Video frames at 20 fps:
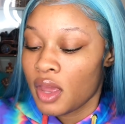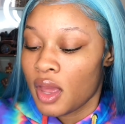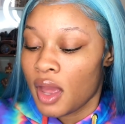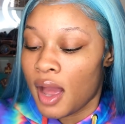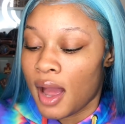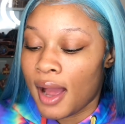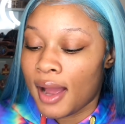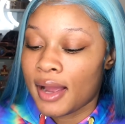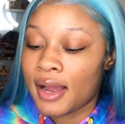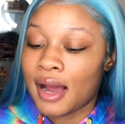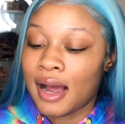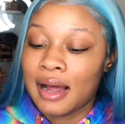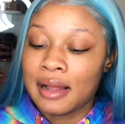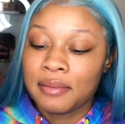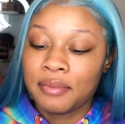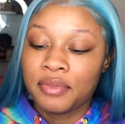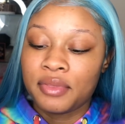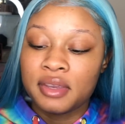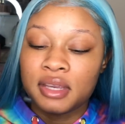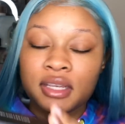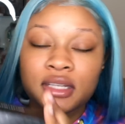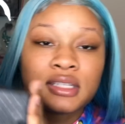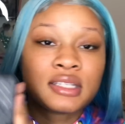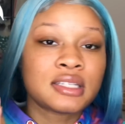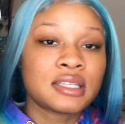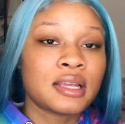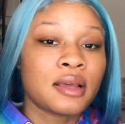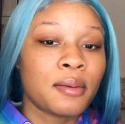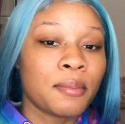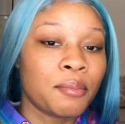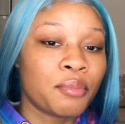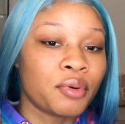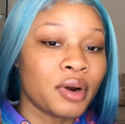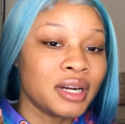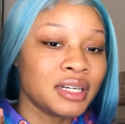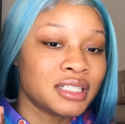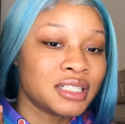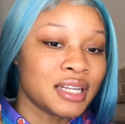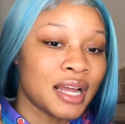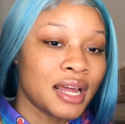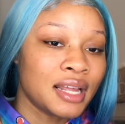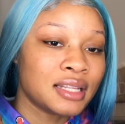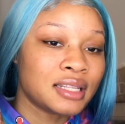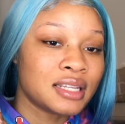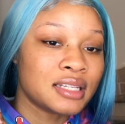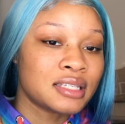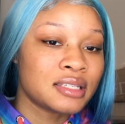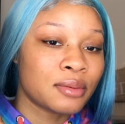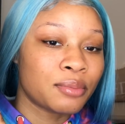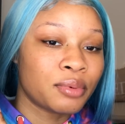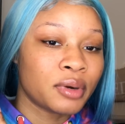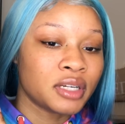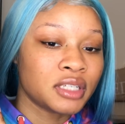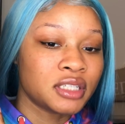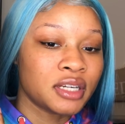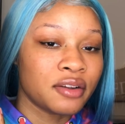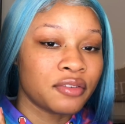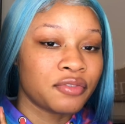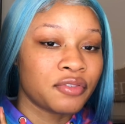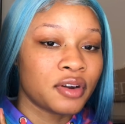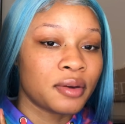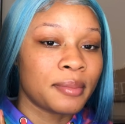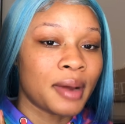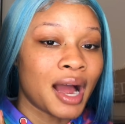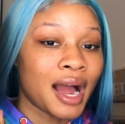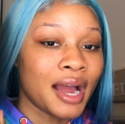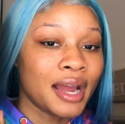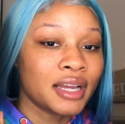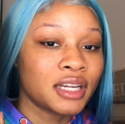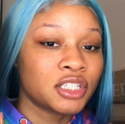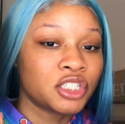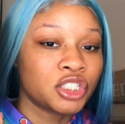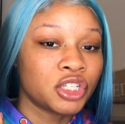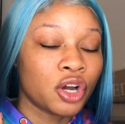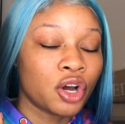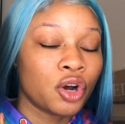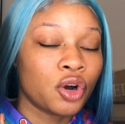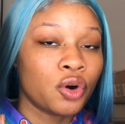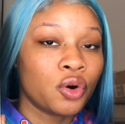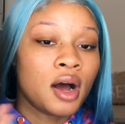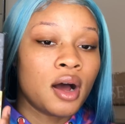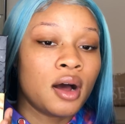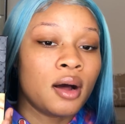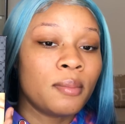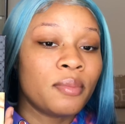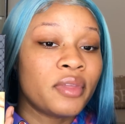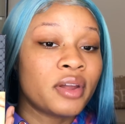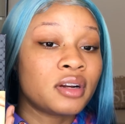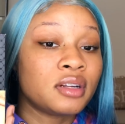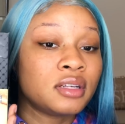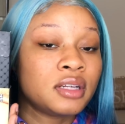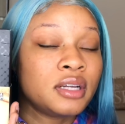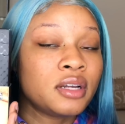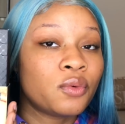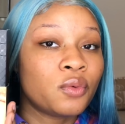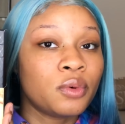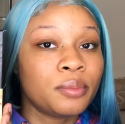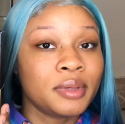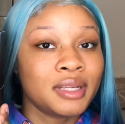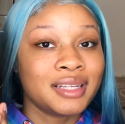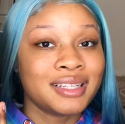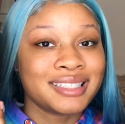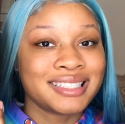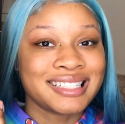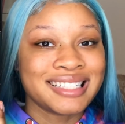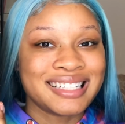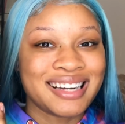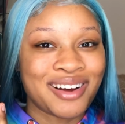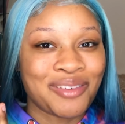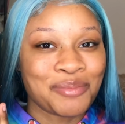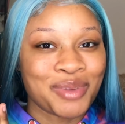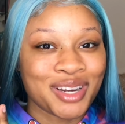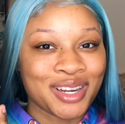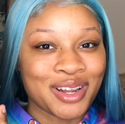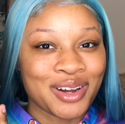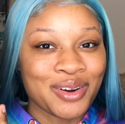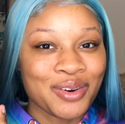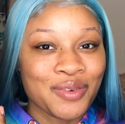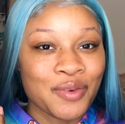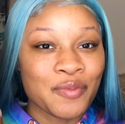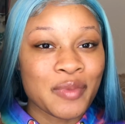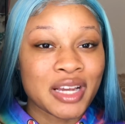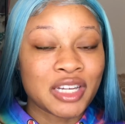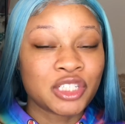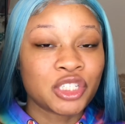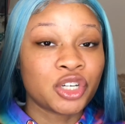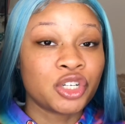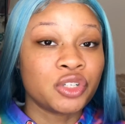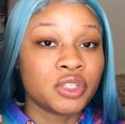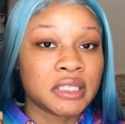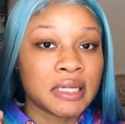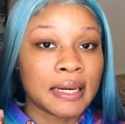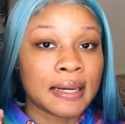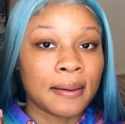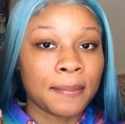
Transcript: I got this brush set. This is a brush set from Eigshow. Their link will be listed down below. Make sure you check them